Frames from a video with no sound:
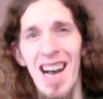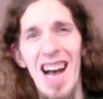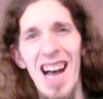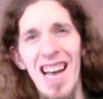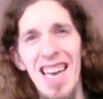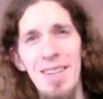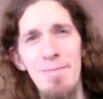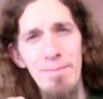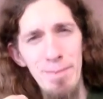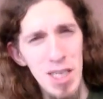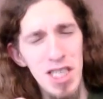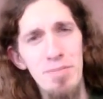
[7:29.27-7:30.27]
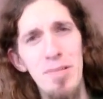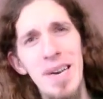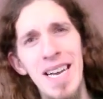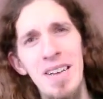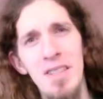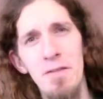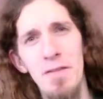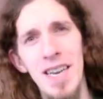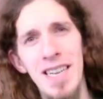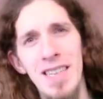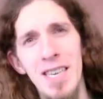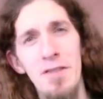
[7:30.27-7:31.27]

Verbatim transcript: I must point out the fact that